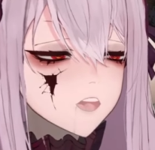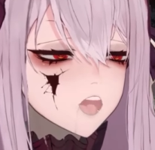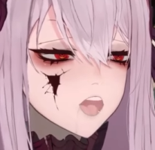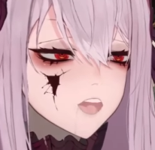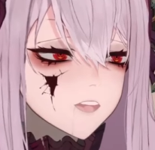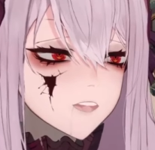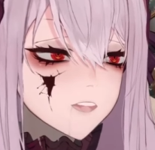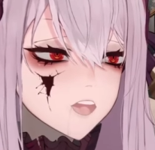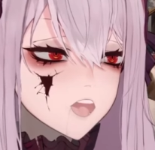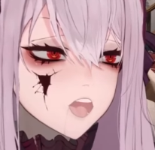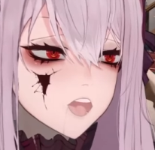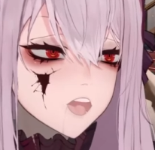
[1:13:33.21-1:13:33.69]

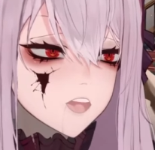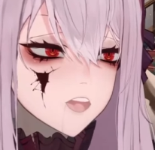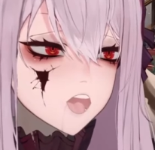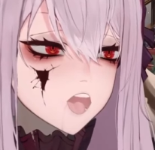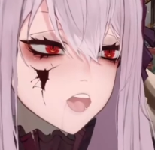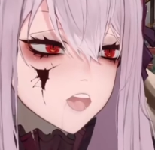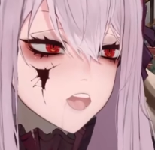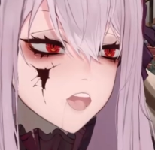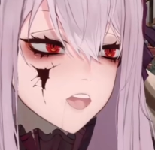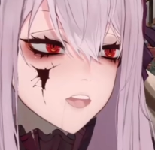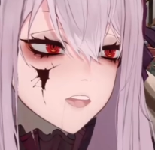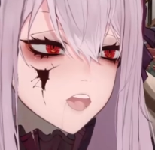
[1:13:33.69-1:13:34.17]
to enjoy
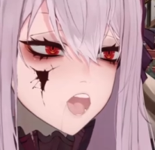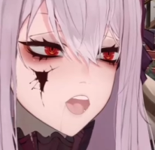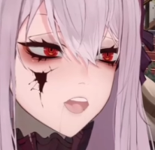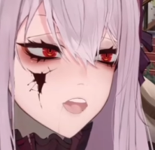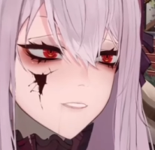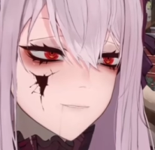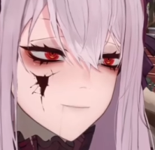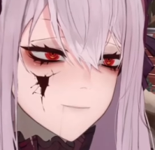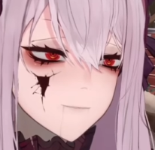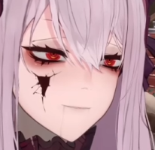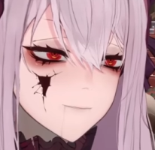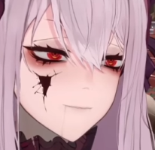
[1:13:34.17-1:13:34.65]

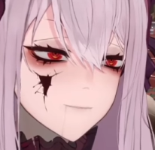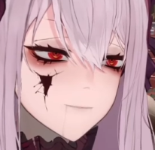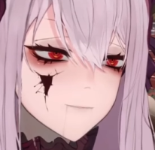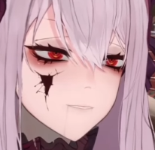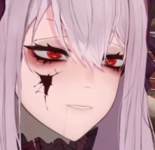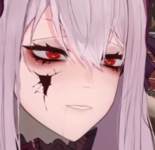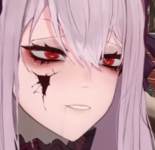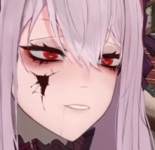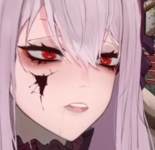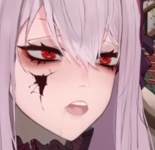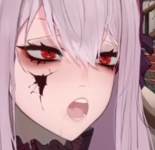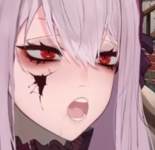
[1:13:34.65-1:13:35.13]
yourselves.
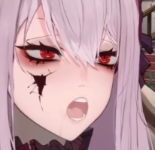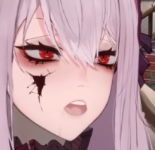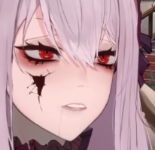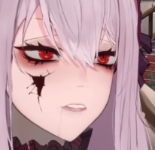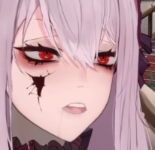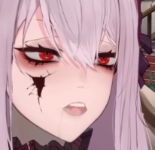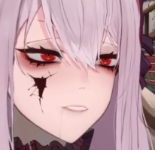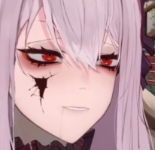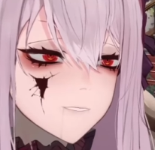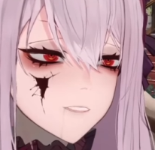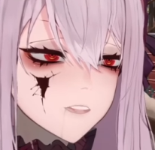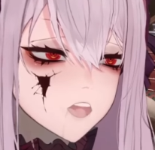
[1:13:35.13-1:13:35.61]
I
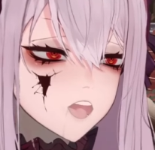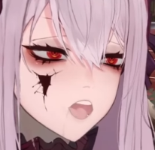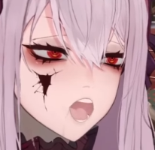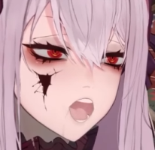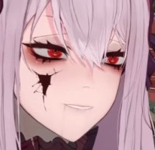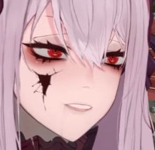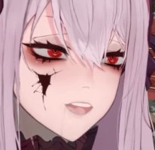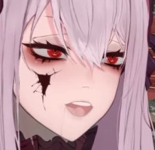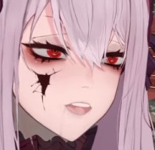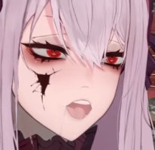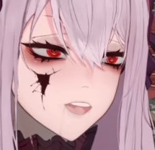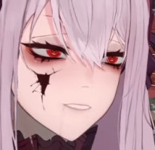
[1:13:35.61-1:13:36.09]
want chat
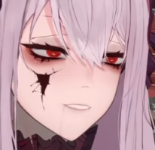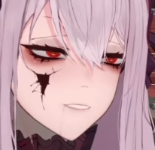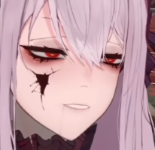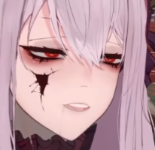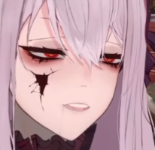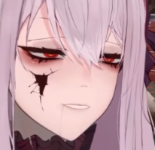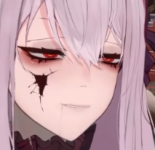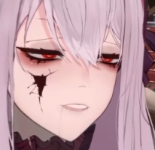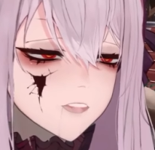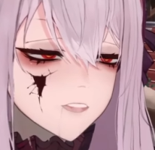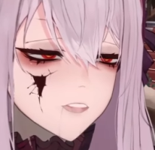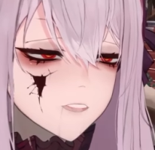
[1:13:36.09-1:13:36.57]
to have a good
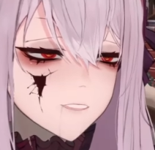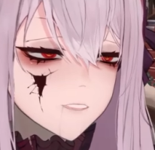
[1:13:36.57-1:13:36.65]
time.